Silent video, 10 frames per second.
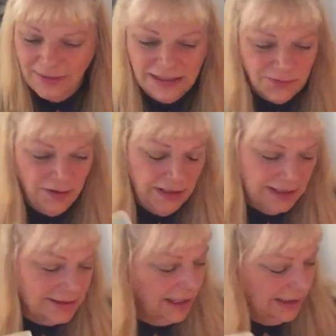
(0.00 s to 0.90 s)
It's very
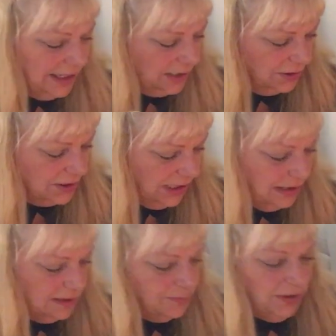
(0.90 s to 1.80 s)
exciting energy,
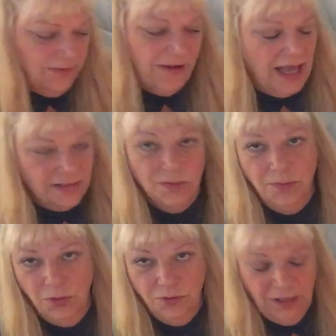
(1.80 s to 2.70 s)
and it's pretty fast
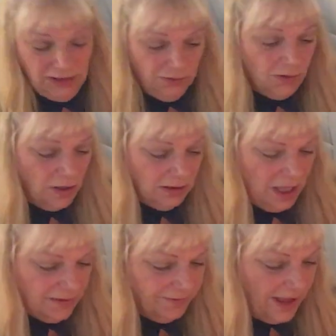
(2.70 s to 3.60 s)
and moving. You've got a
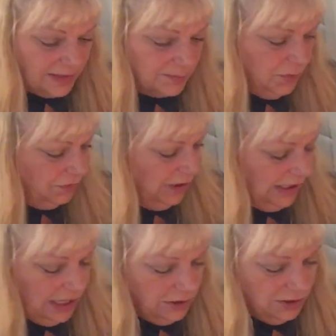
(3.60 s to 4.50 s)
lot of fast
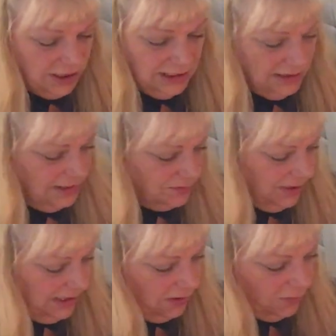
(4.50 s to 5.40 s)
moving energy in this
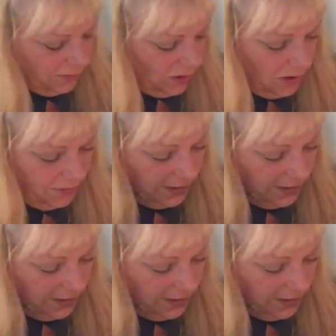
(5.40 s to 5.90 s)
reading overall.